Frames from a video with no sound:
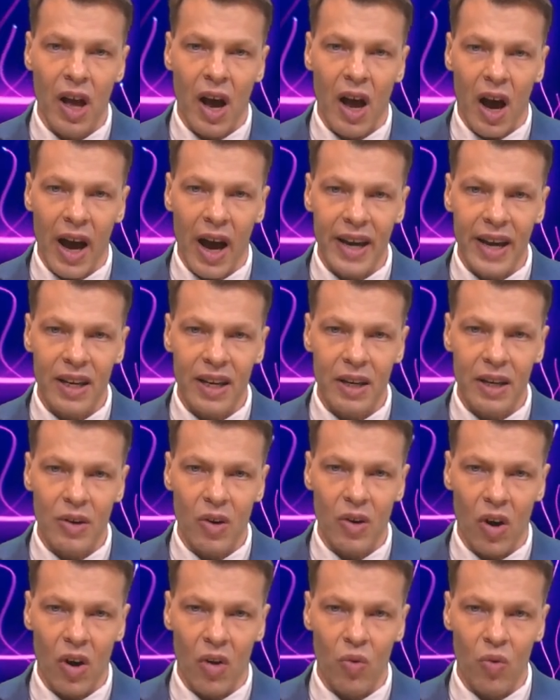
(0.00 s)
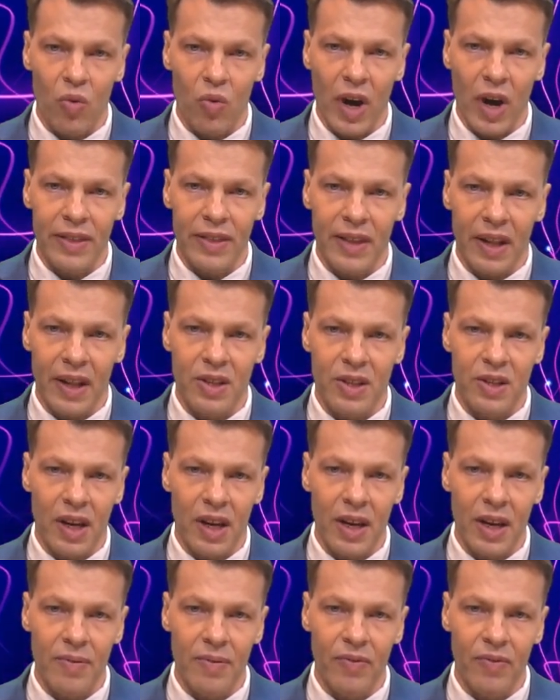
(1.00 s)
I can write that
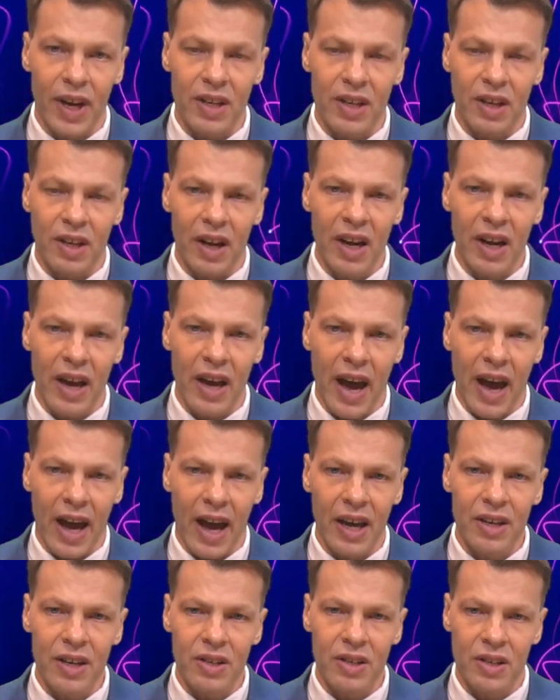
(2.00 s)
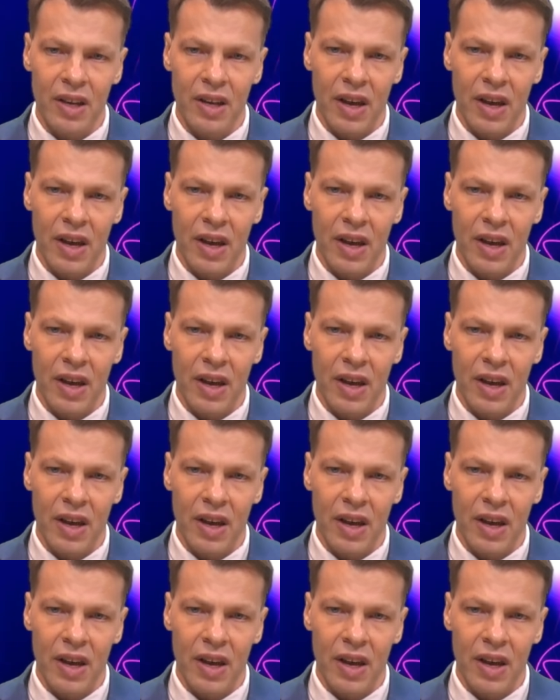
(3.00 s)
same vector as